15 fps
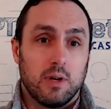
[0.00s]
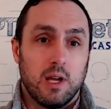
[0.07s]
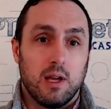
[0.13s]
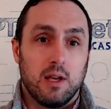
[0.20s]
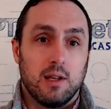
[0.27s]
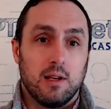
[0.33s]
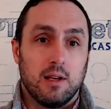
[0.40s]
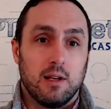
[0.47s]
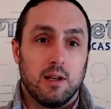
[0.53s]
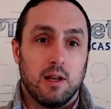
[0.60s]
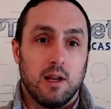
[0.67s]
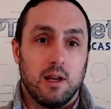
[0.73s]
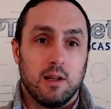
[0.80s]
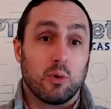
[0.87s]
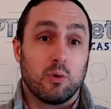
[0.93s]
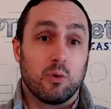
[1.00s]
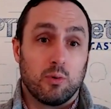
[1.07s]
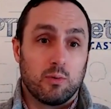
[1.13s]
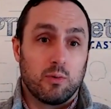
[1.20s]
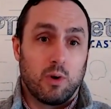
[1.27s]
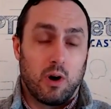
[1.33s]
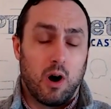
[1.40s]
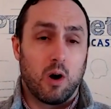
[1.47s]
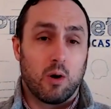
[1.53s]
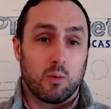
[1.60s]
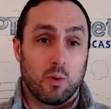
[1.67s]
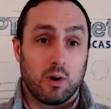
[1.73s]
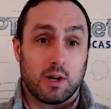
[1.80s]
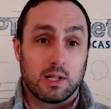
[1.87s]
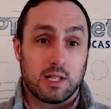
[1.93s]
And through hard work,